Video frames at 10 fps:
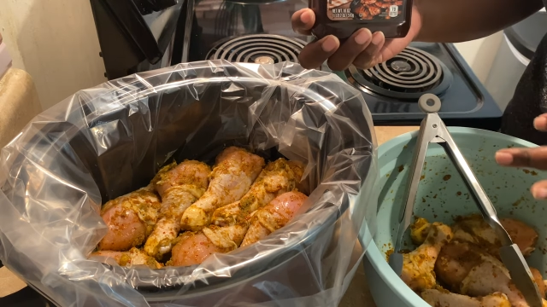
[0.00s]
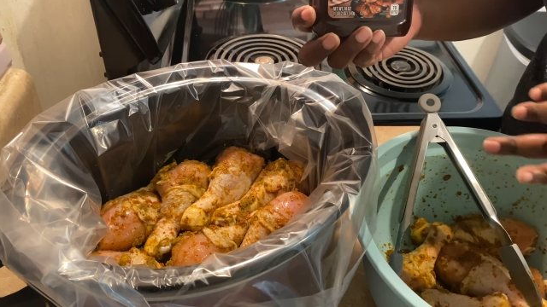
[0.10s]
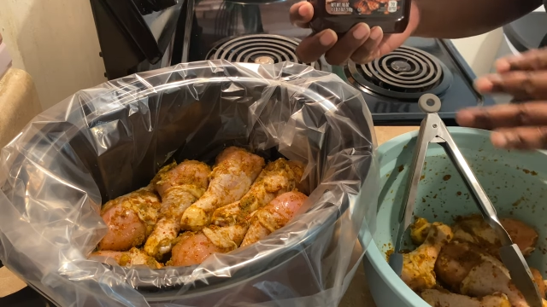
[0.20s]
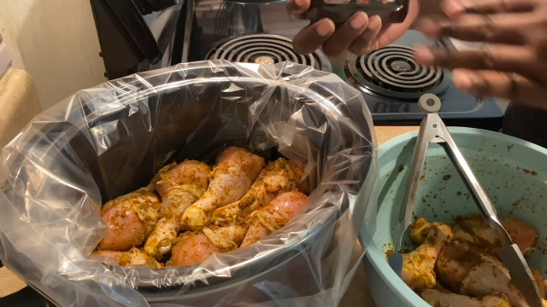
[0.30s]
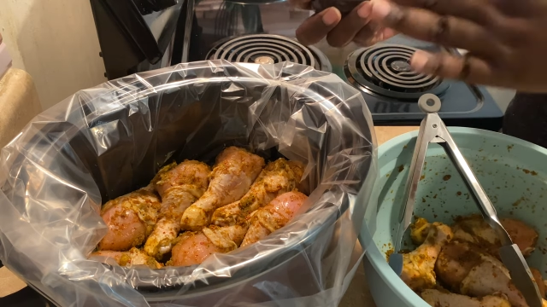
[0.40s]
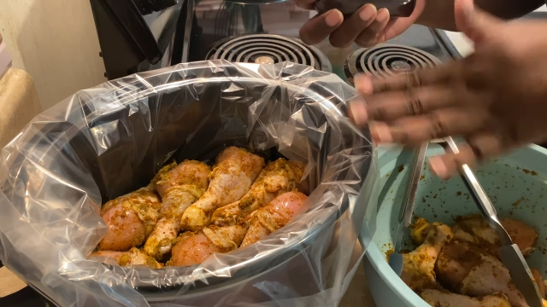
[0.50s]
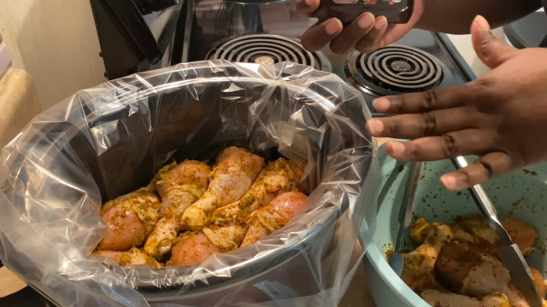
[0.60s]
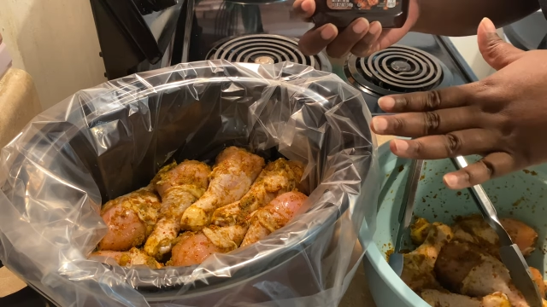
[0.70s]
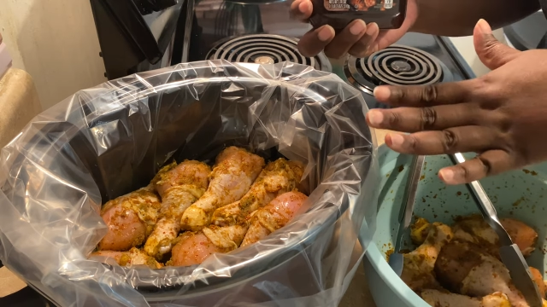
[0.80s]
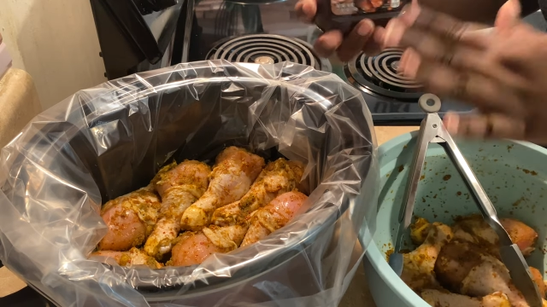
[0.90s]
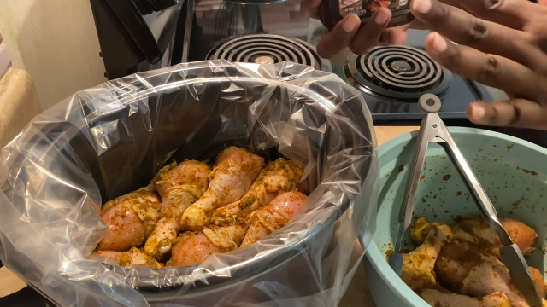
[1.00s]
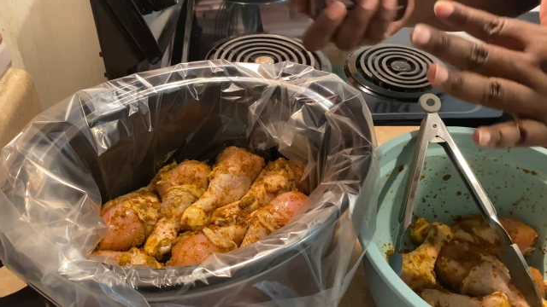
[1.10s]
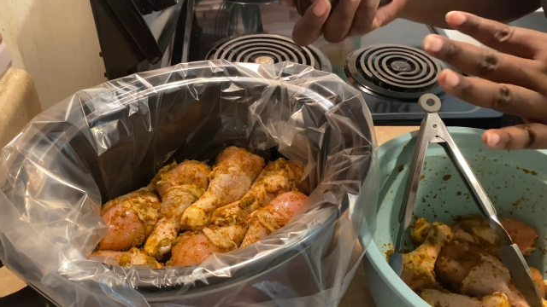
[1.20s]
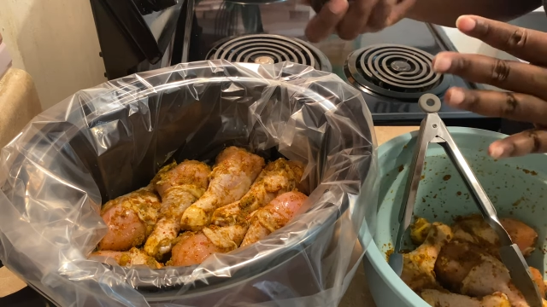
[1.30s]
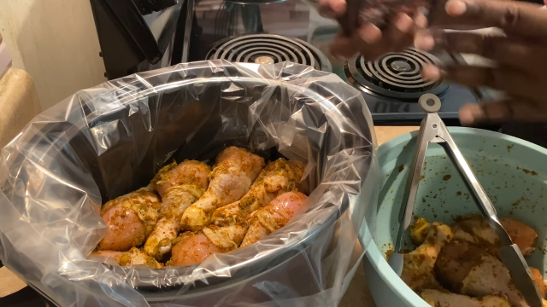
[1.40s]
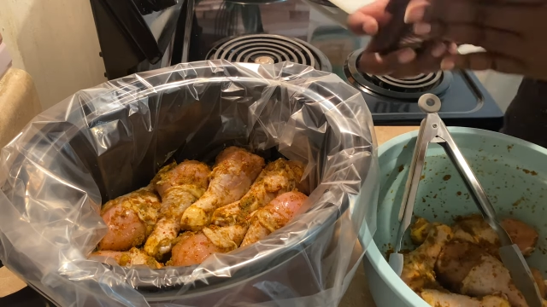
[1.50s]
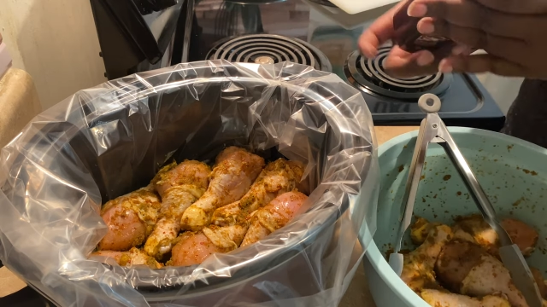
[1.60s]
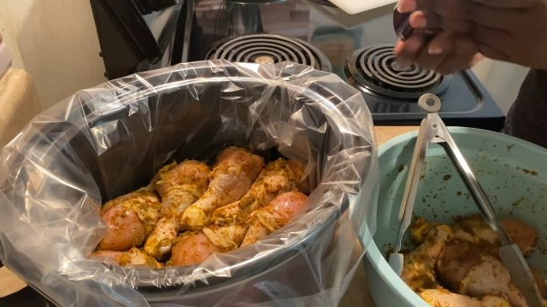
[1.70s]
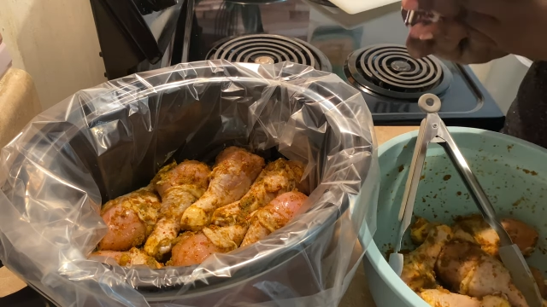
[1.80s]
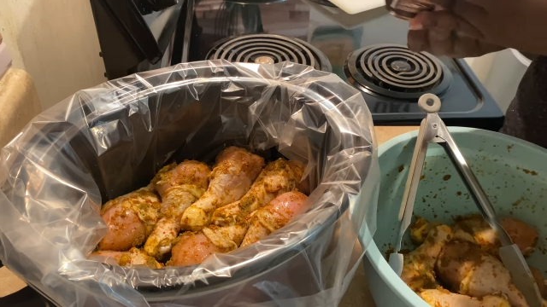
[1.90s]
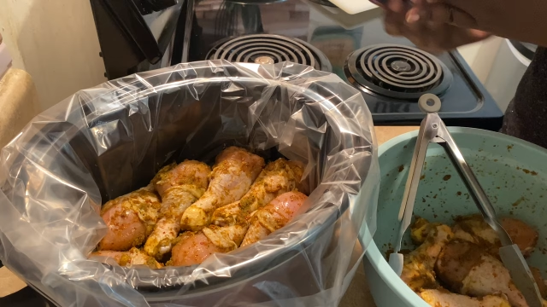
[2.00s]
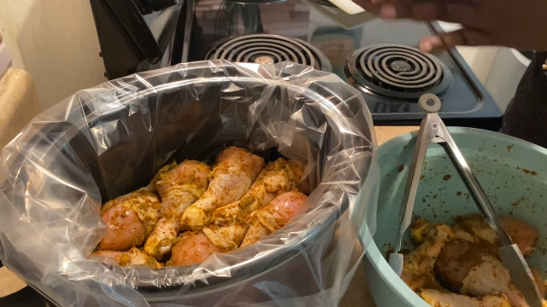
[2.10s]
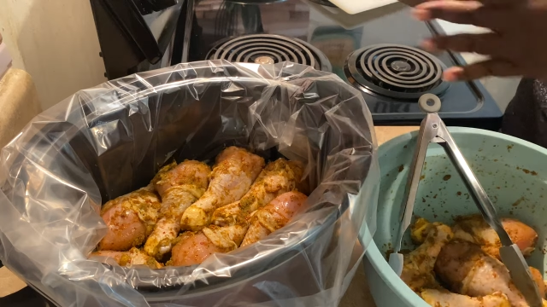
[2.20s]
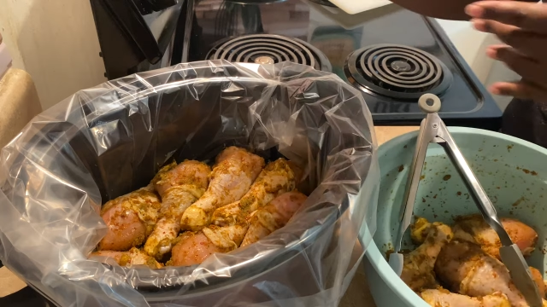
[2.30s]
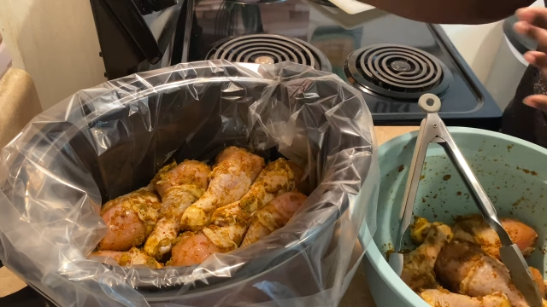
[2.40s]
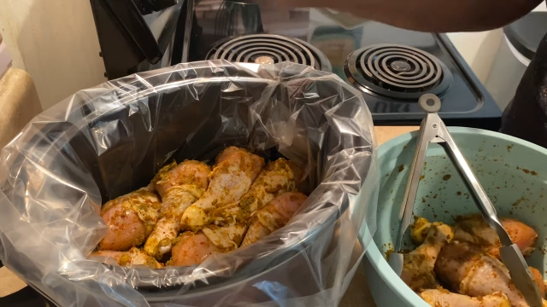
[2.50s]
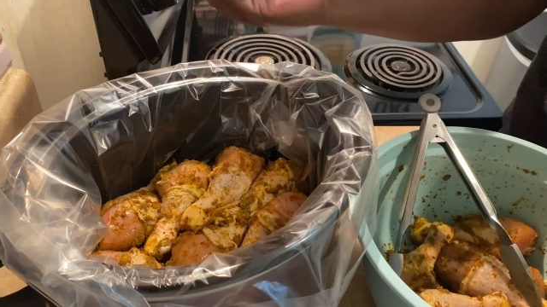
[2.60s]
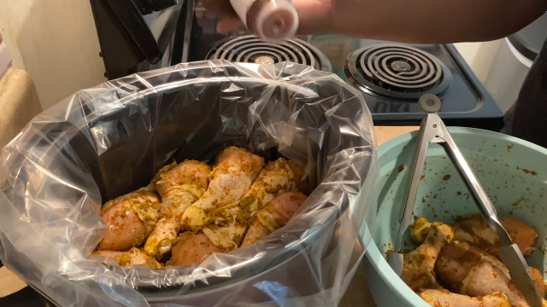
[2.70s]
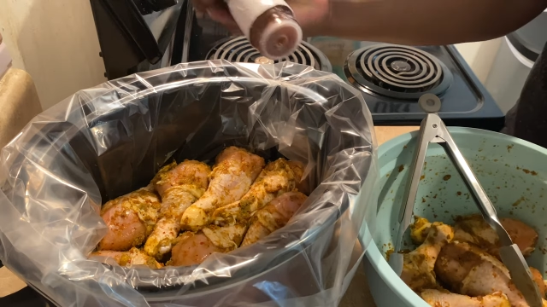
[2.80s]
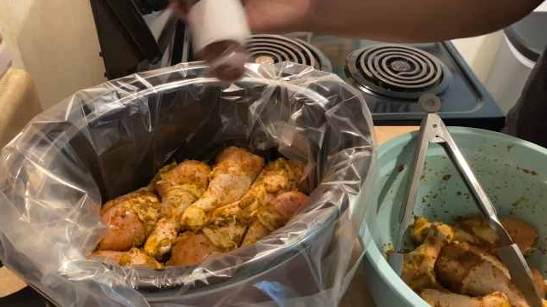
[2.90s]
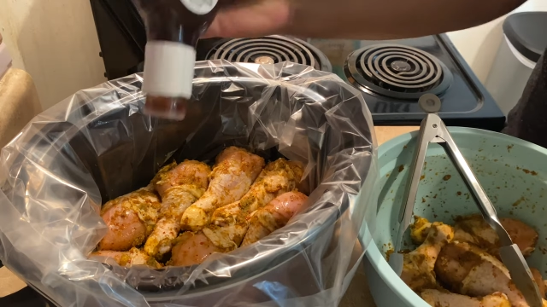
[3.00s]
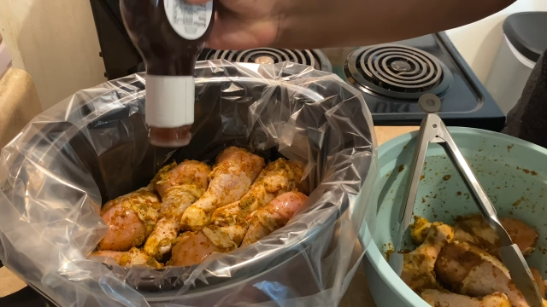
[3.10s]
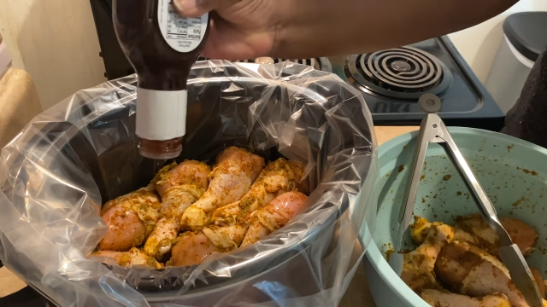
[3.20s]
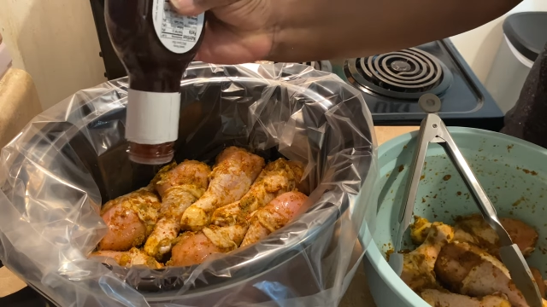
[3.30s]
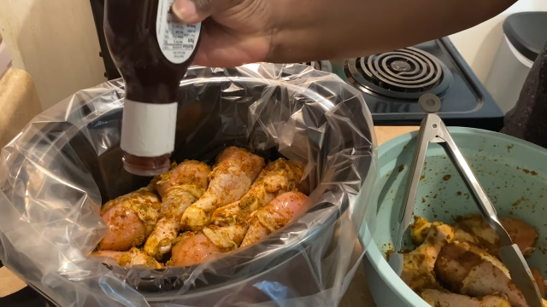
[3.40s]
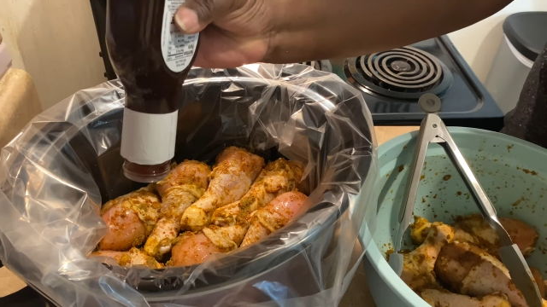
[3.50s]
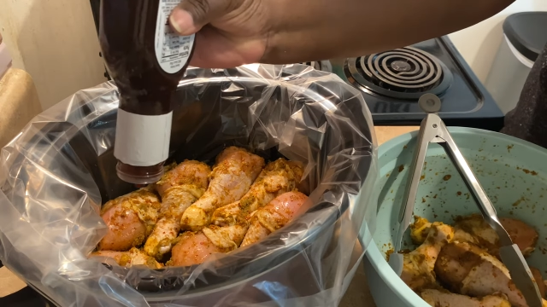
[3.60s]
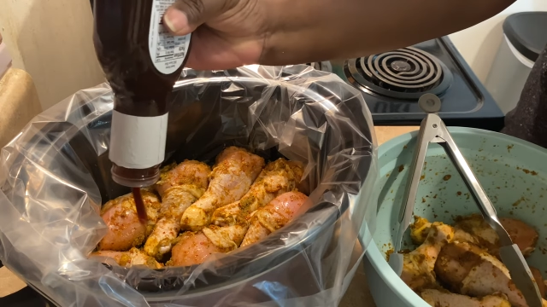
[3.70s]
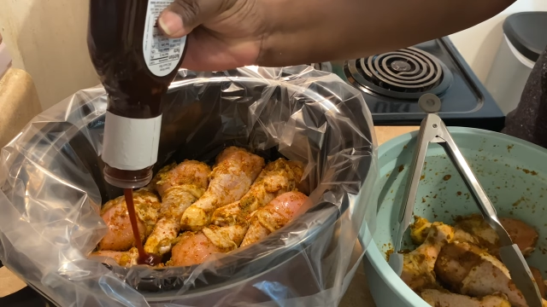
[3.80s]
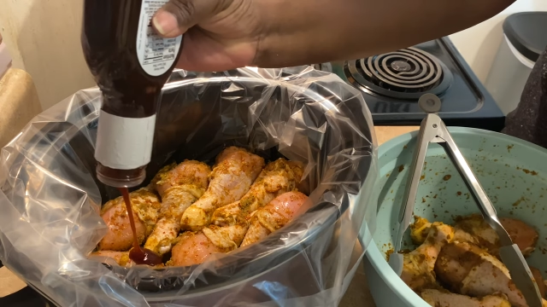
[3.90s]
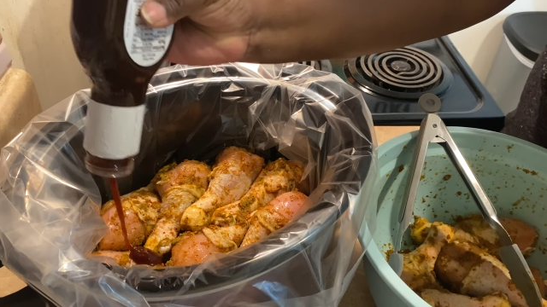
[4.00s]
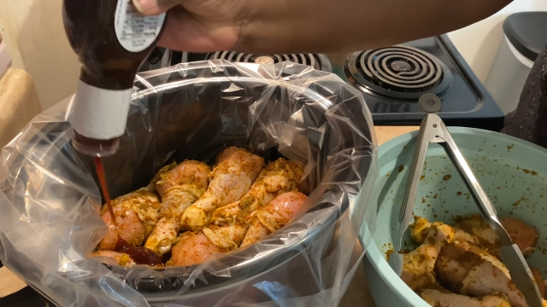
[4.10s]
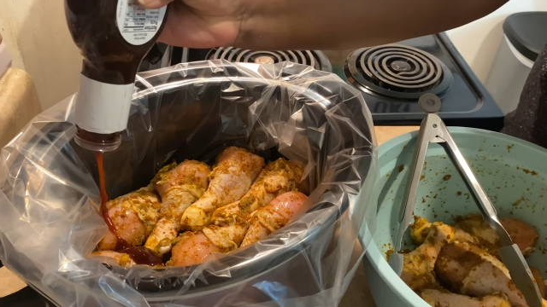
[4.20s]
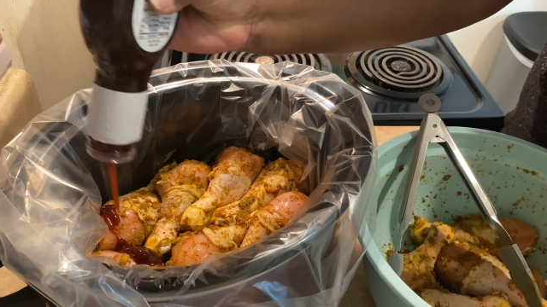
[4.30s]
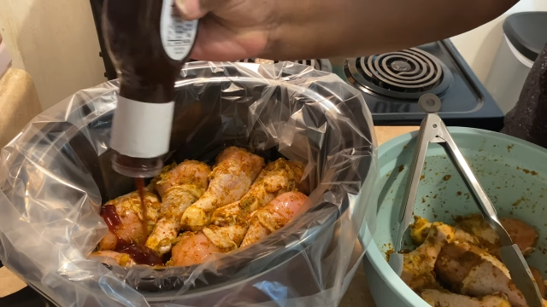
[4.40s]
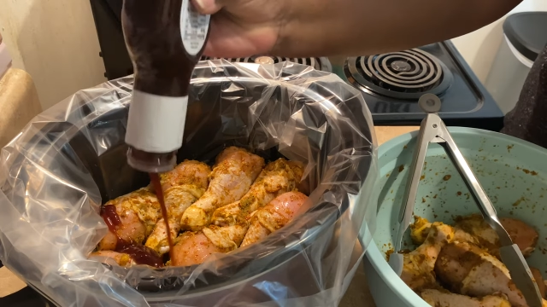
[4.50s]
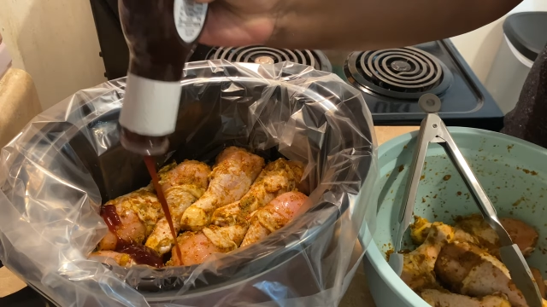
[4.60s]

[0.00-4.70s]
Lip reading: No face is visible, so there are no lips to read.